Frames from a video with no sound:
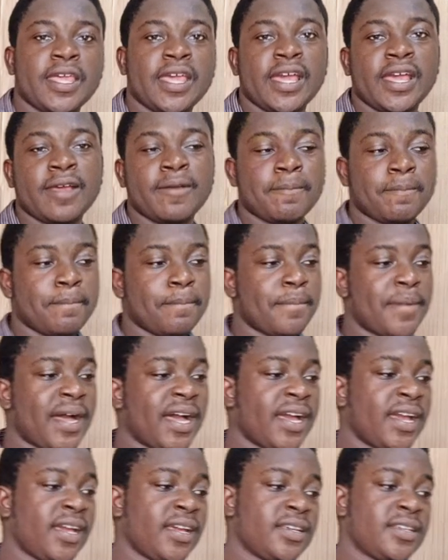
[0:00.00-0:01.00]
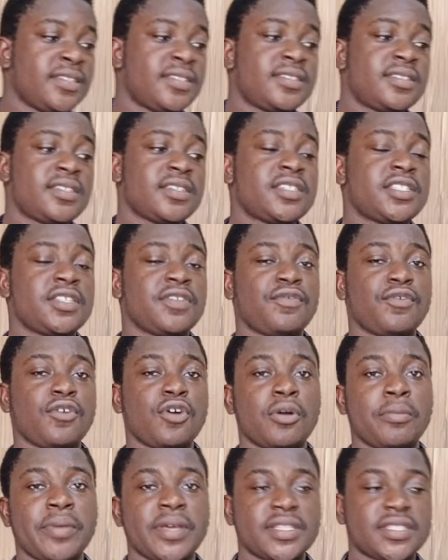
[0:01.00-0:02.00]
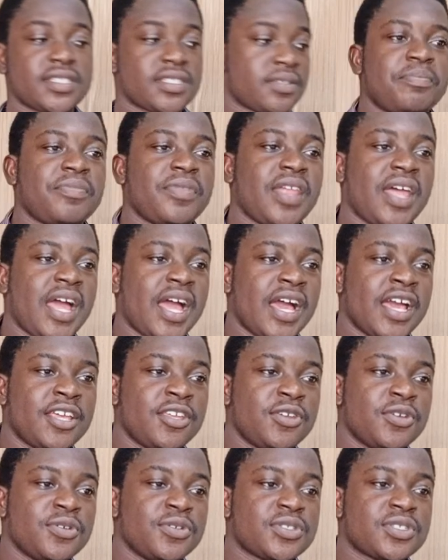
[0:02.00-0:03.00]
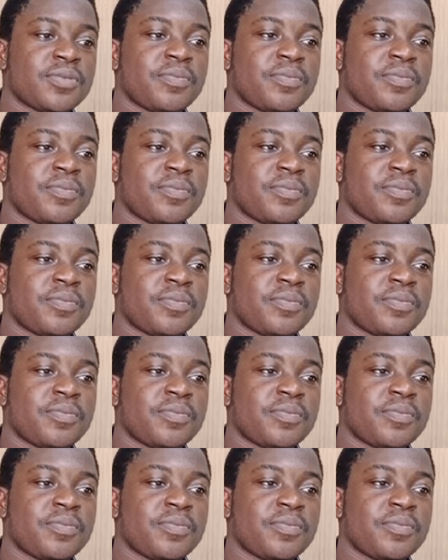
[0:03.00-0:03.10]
by 64-bit I use.